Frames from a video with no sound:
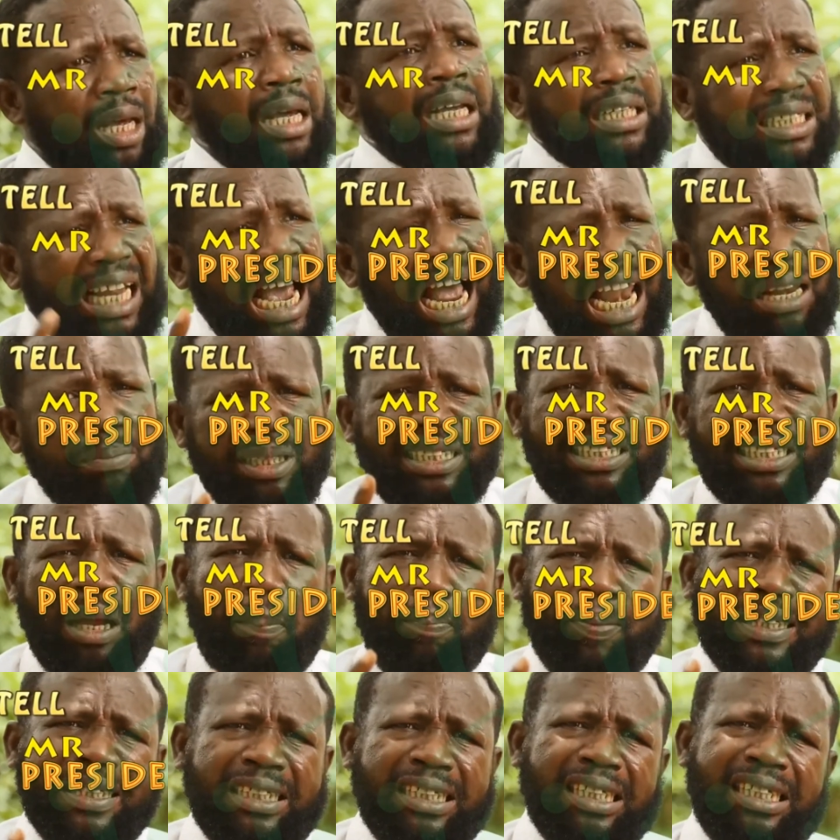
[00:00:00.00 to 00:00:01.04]
Tell Mr.
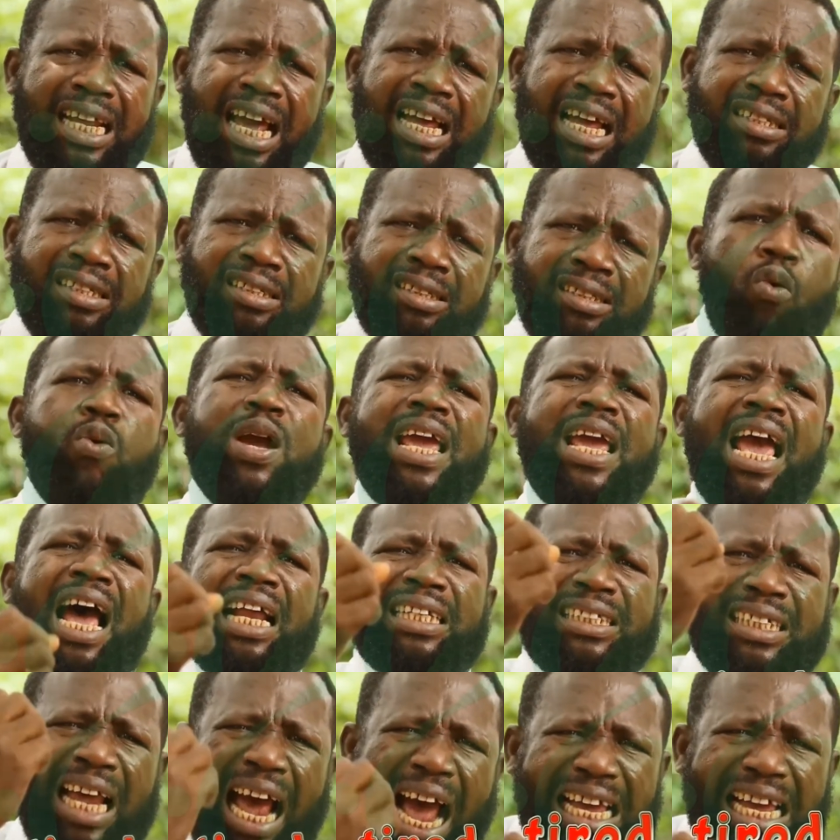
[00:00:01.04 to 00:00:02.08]
President we are
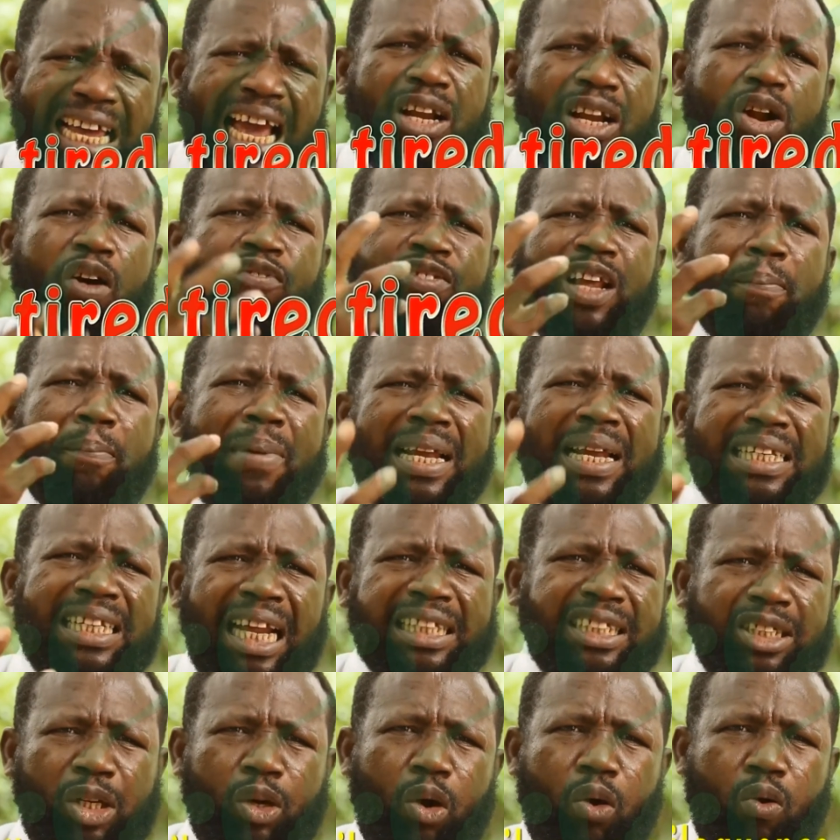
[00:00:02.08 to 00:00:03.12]
tired of their
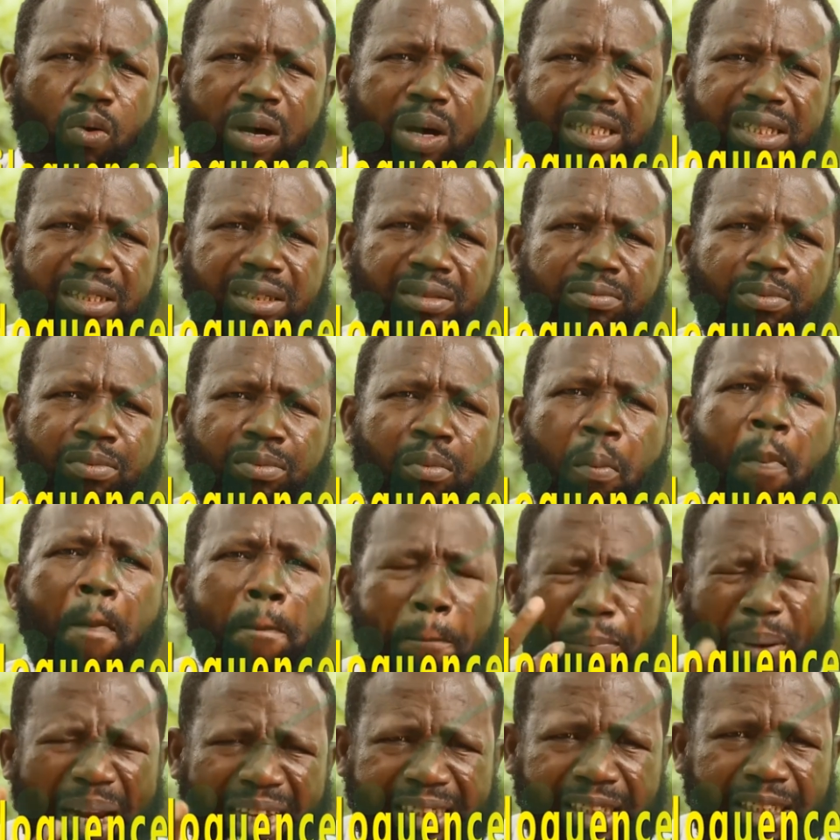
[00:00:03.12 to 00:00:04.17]
mendaciloquies,
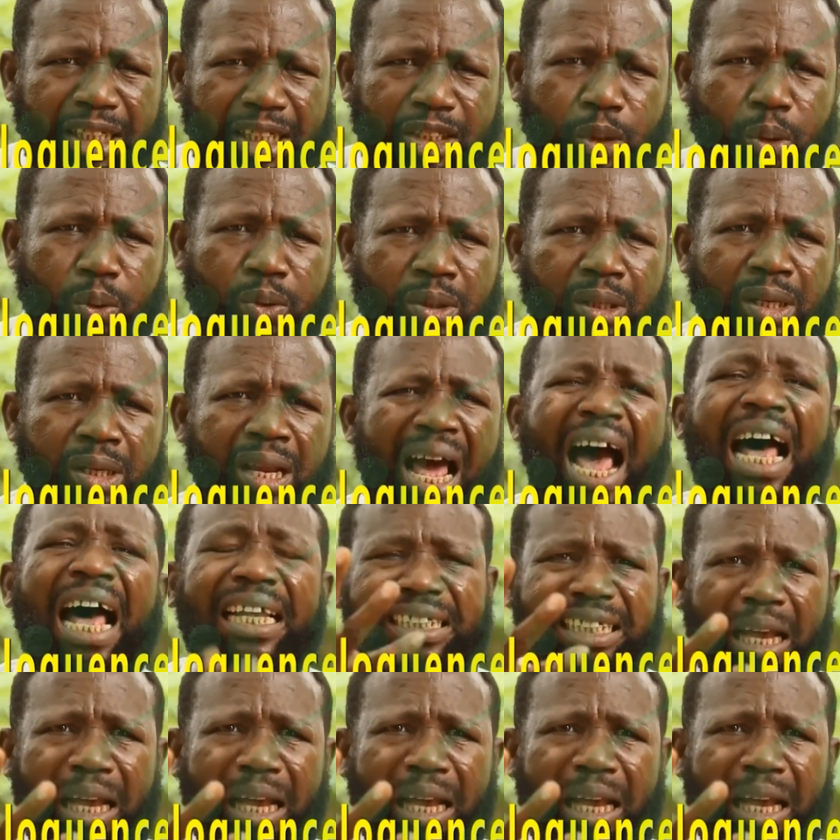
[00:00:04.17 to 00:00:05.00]
prostitute, and